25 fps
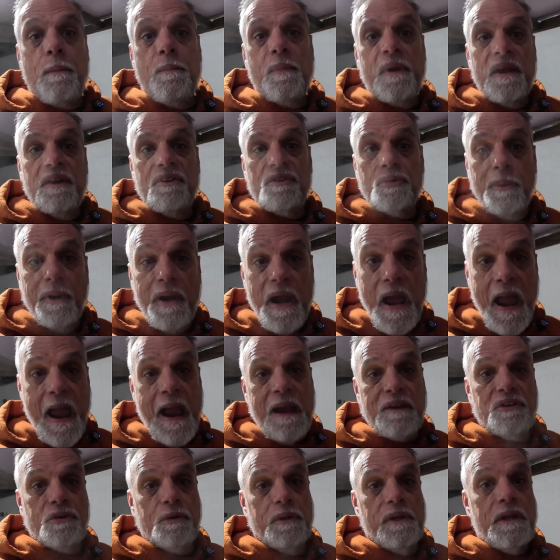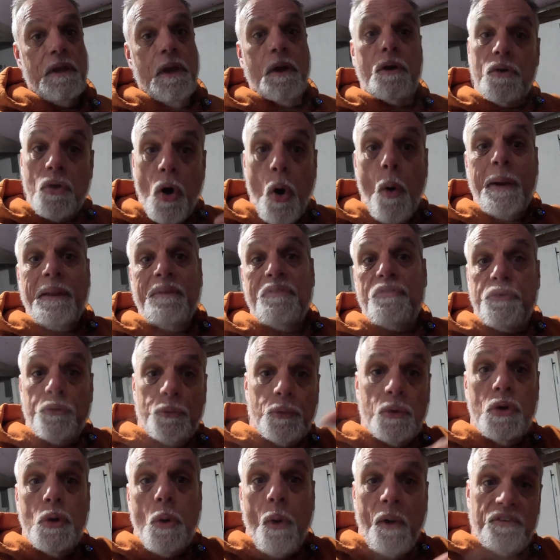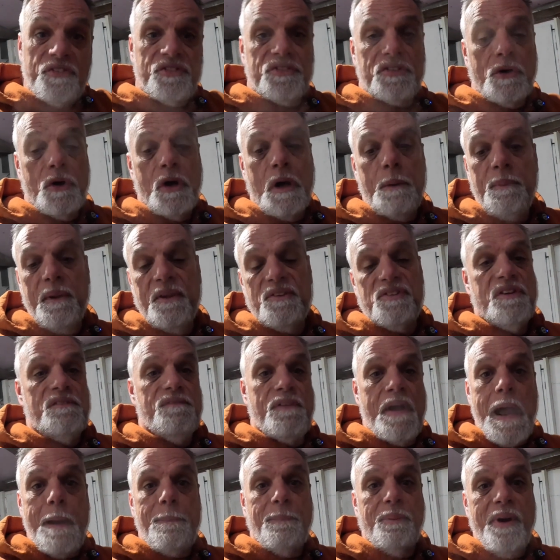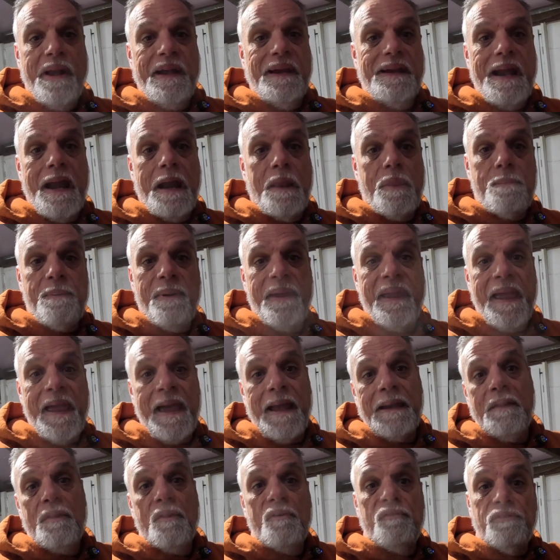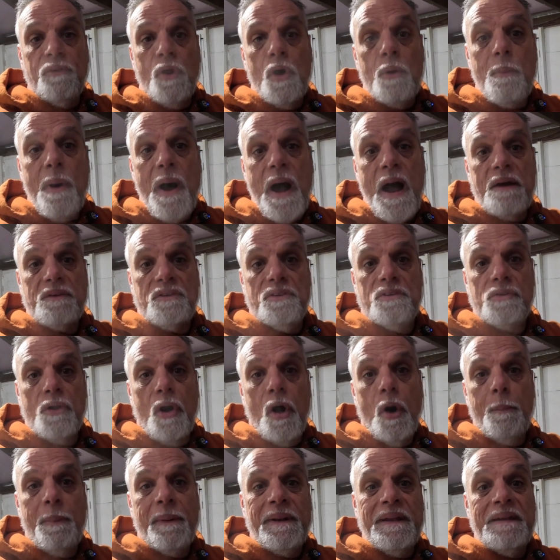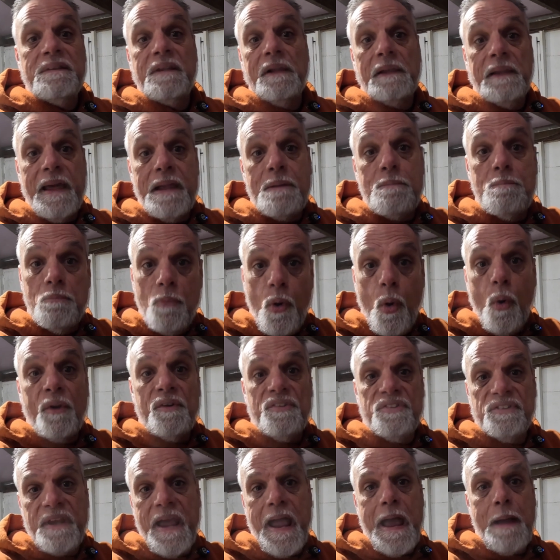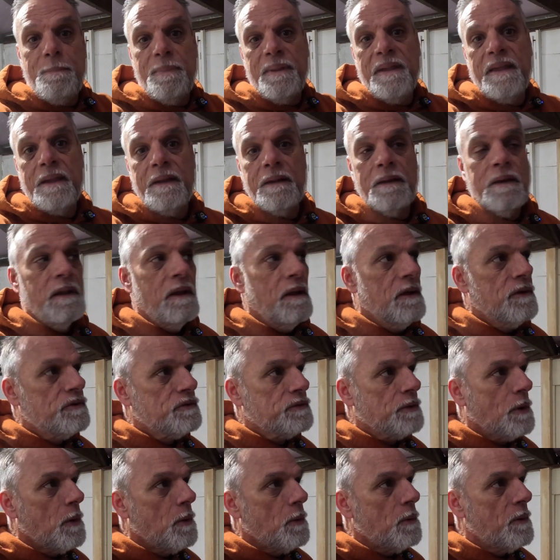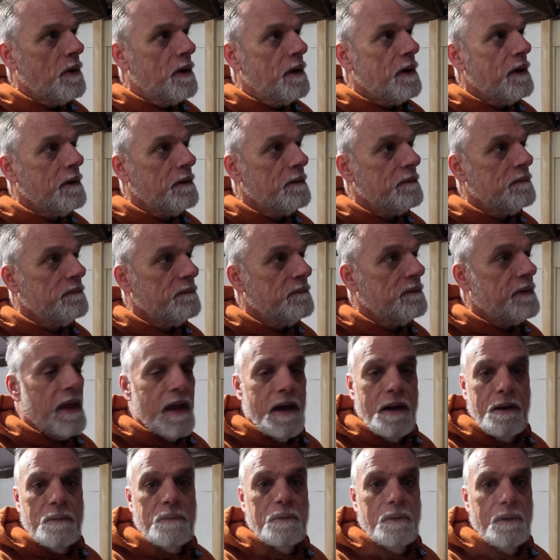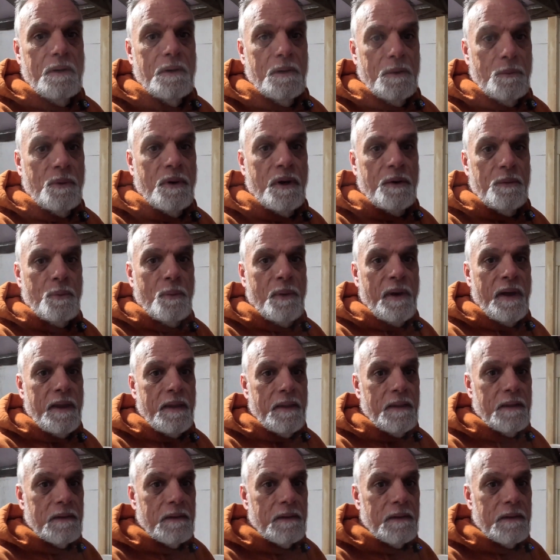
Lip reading: means we're actually going through our syrup. It's evaporating out of the pan and the float box is opening to let more sap in. So yeah, we're underway.